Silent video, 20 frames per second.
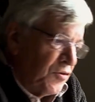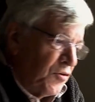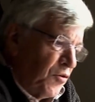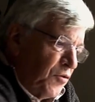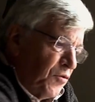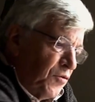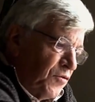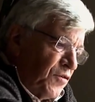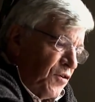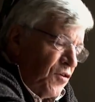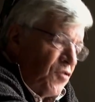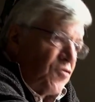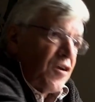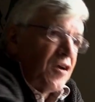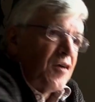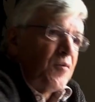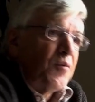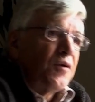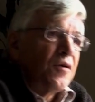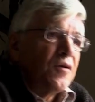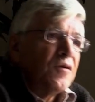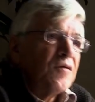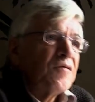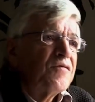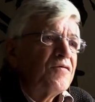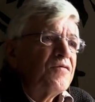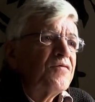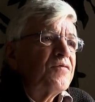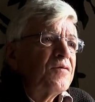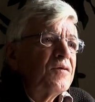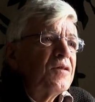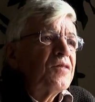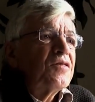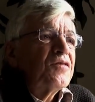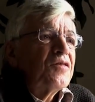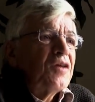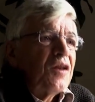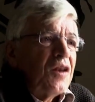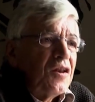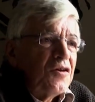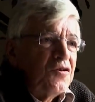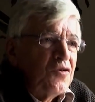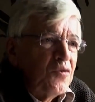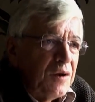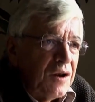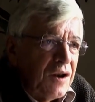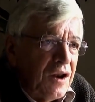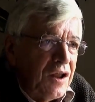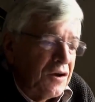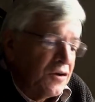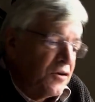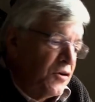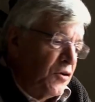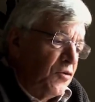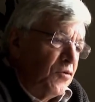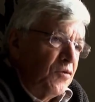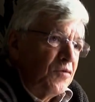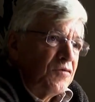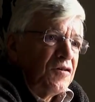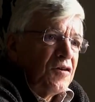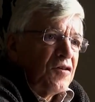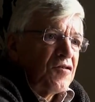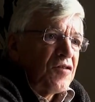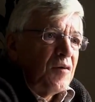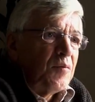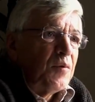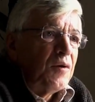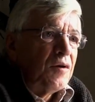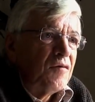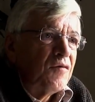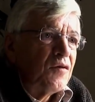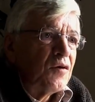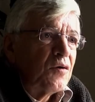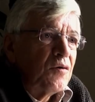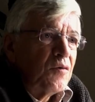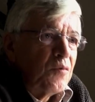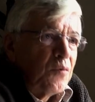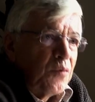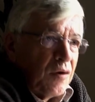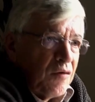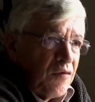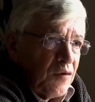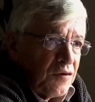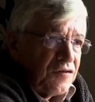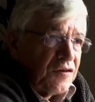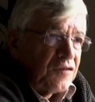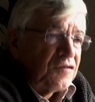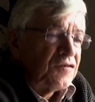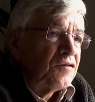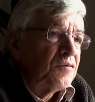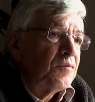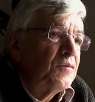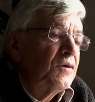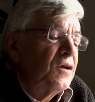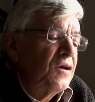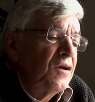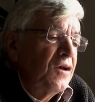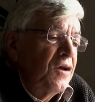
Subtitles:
You use the example of the human lung. You use the example of a river system.